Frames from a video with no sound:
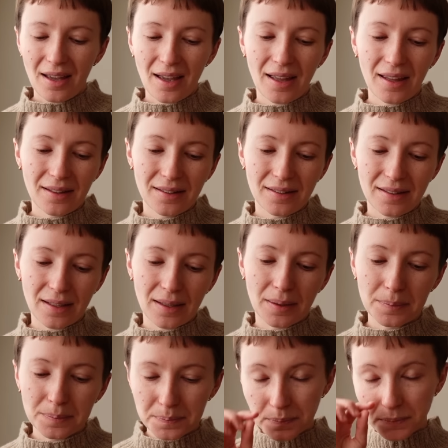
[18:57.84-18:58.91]

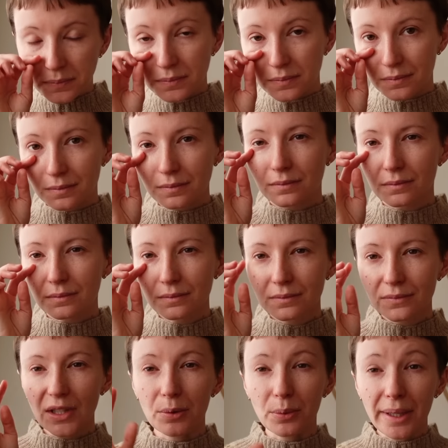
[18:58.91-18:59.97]
And
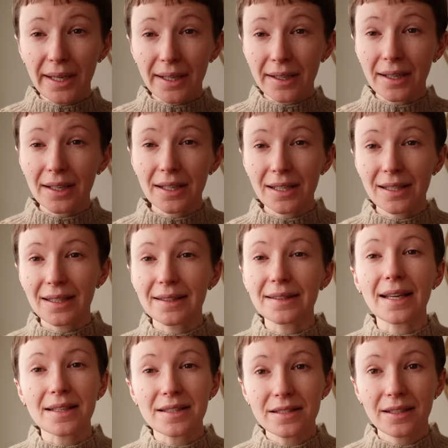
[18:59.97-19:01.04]
we are currently
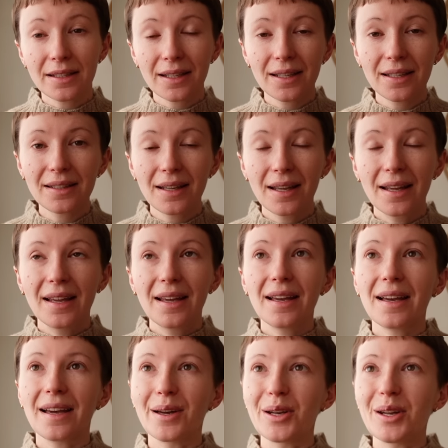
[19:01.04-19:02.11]
testing it,
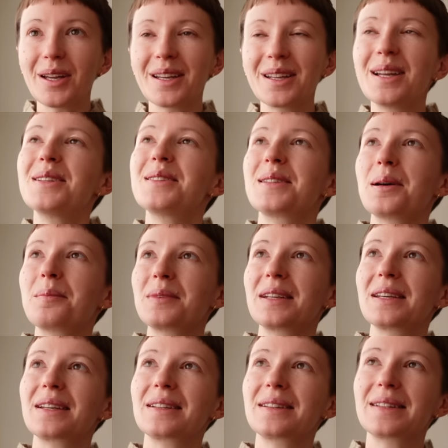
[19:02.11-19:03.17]
and it is
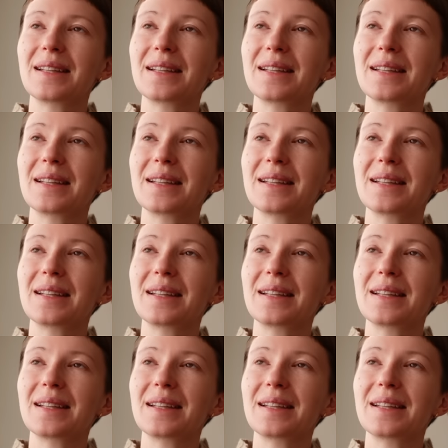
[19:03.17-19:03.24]
something